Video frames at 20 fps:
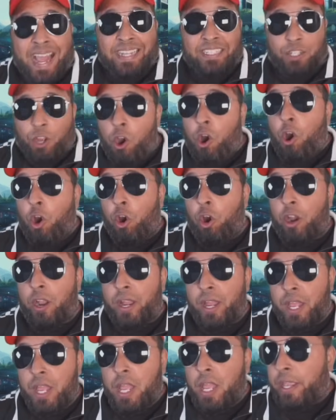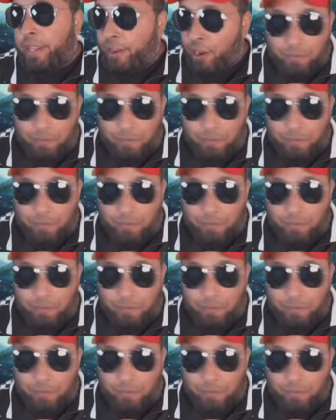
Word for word: My daughter, who has